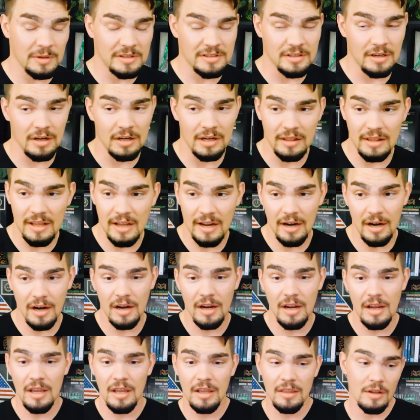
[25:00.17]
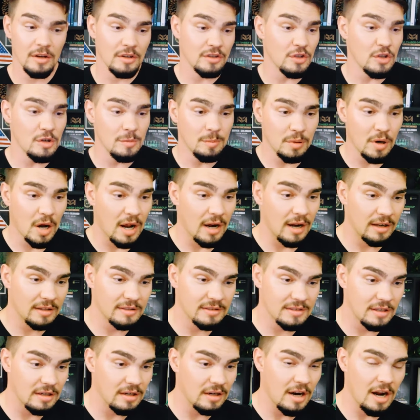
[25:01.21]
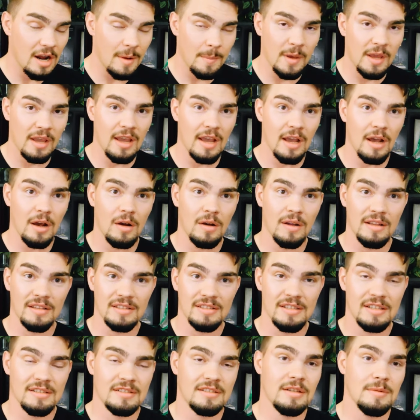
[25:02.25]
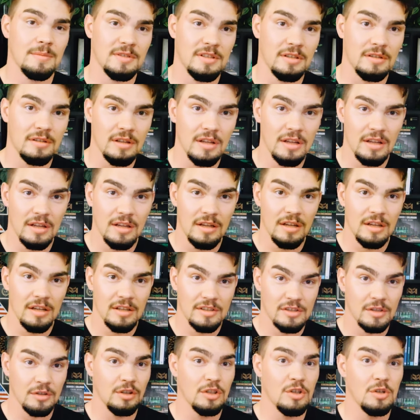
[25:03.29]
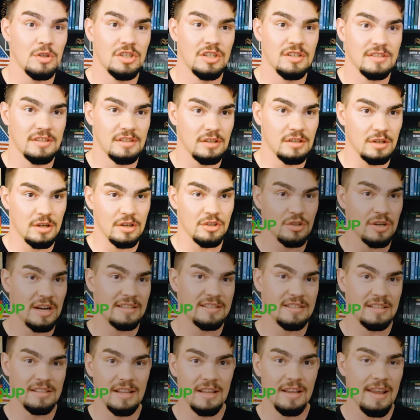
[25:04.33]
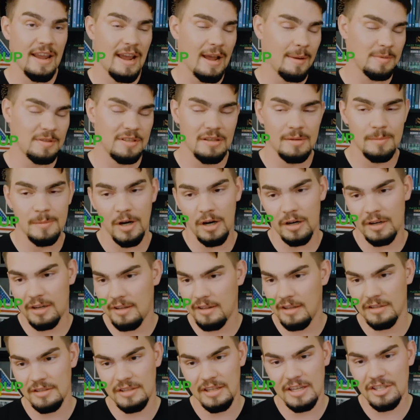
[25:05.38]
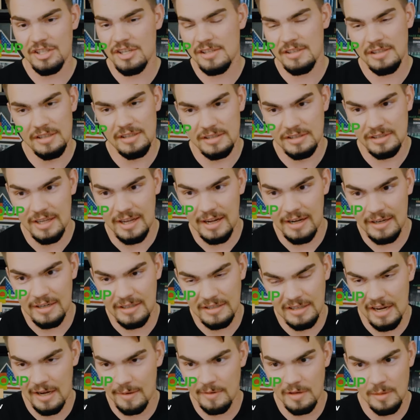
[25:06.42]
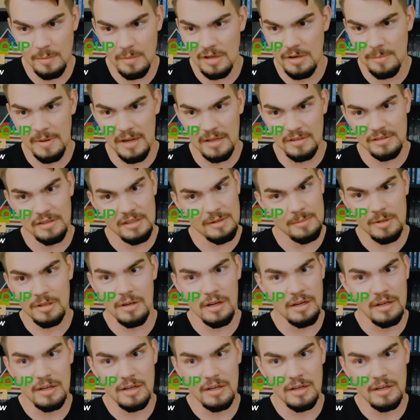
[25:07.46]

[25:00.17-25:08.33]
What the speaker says: what's already there. There's new products that are coming out and systems and solutions that are addressing the gaps in the market. It's just an exciting time to be in mass timber right